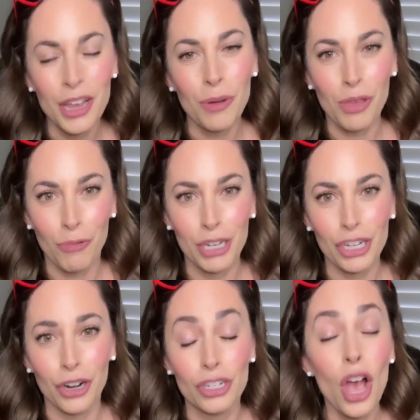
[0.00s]
with
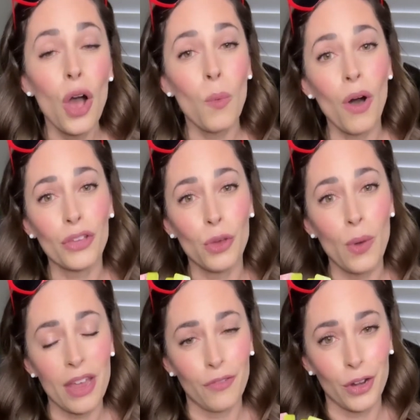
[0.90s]
Recharge while you
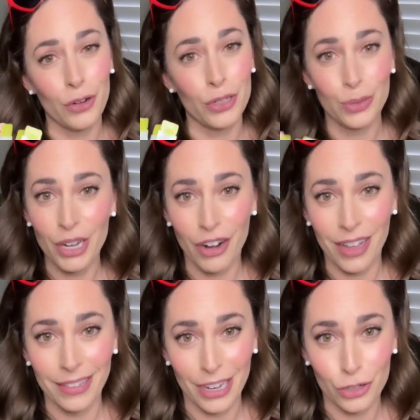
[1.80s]
wait for your doTERRA
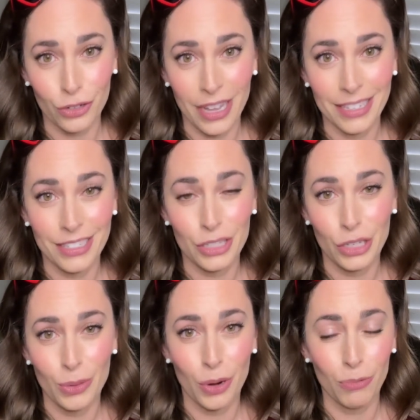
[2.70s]
electrolytes
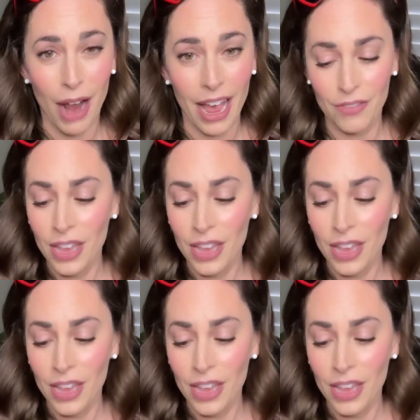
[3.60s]
to arrive.